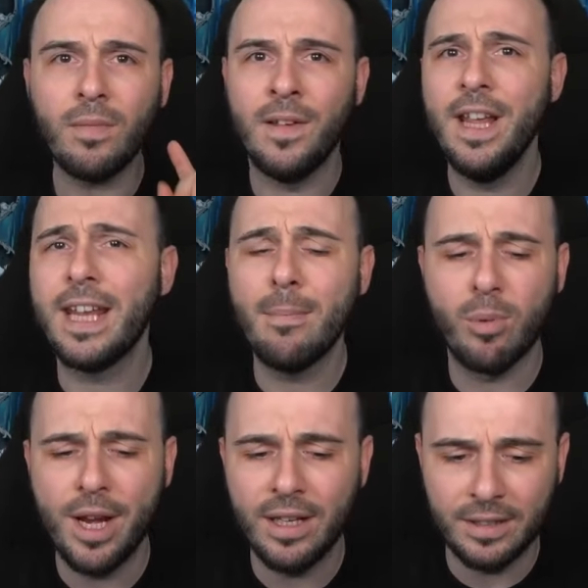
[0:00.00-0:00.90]
He can
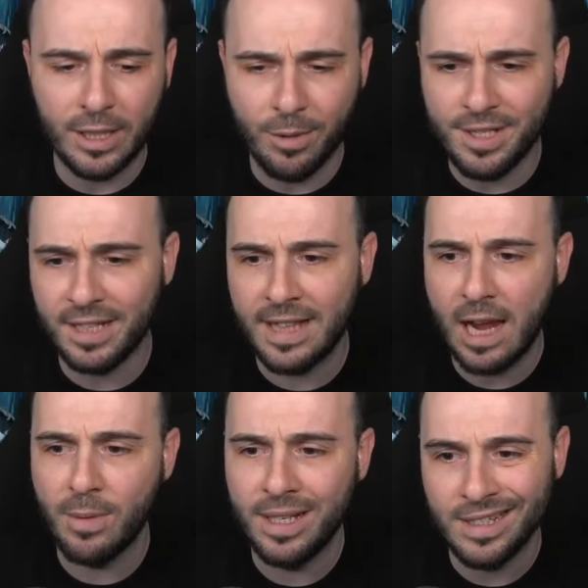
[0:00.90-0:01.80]
bring decreased
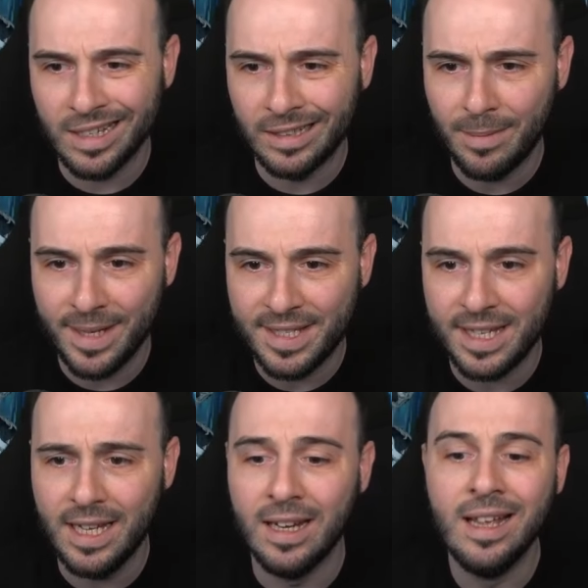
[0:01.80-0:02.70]
attack with his ultimate
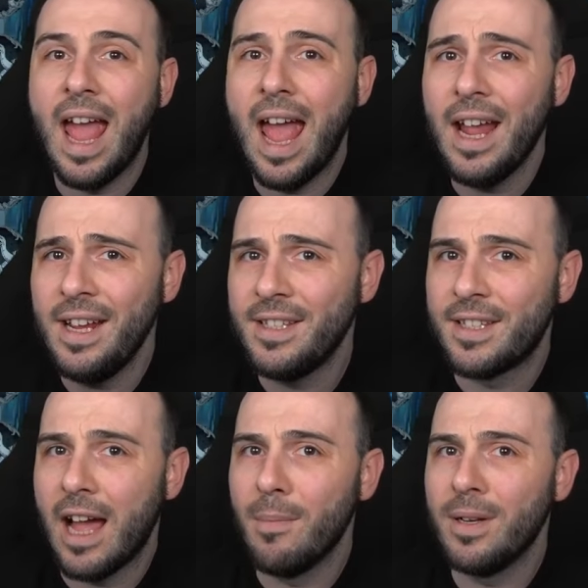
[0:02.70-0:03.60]
skill, and he
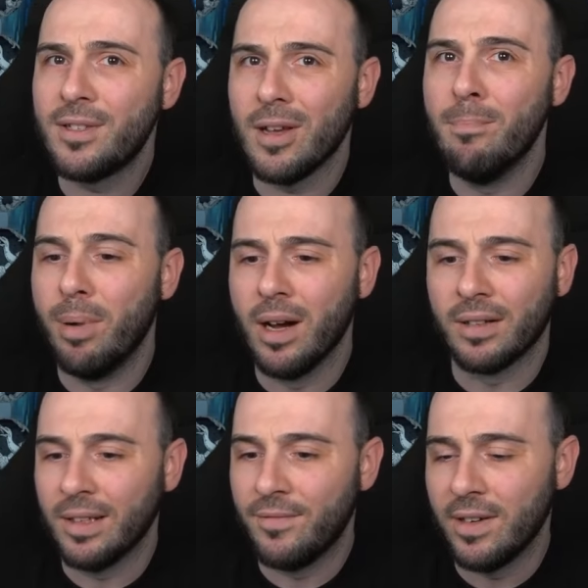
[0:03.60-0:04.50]
summons a bird,
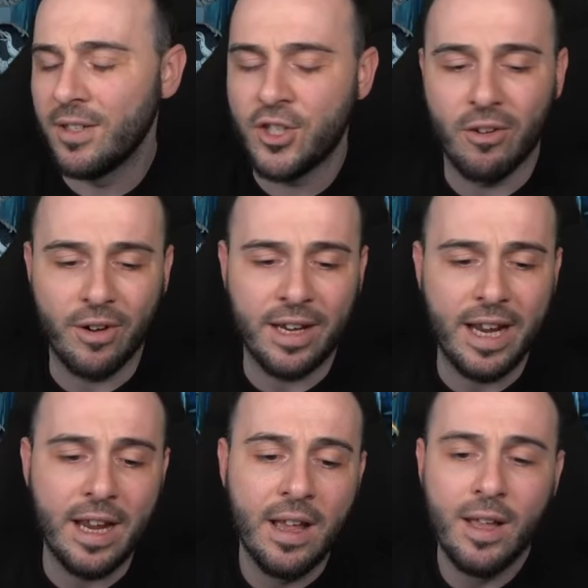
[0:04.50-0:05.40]
a vulture, okay?